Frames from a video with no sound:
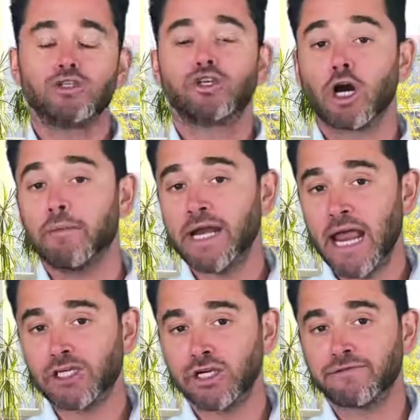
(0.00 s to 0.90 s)

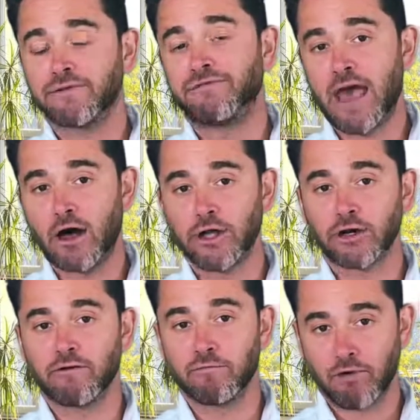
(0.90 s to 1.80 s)
termination for
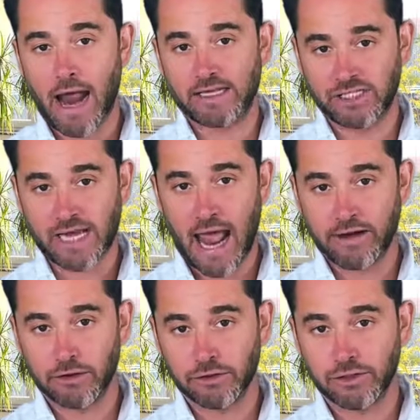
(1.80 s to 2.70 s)
failure of brand
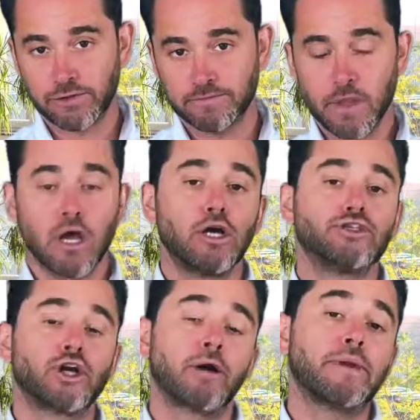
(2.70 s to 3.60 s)
standards,
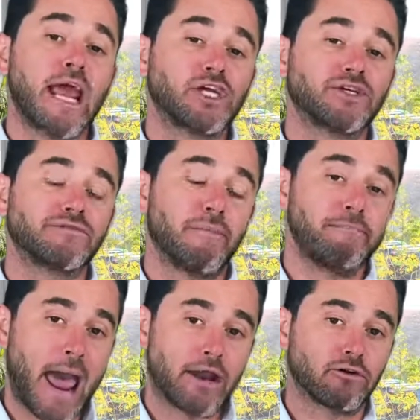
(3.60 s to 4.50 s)
termination for
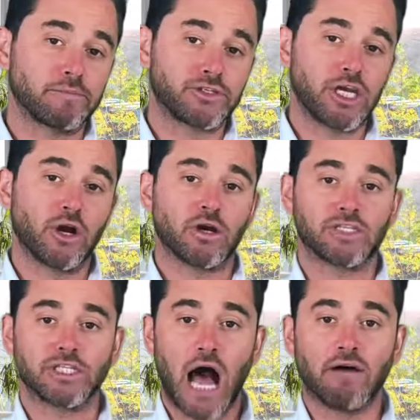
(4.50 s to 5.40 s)
bankruptcy or
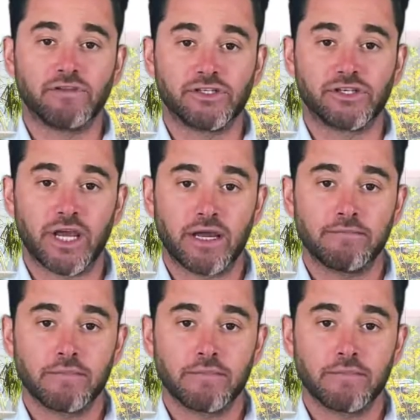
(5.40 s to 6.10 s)
insolvency,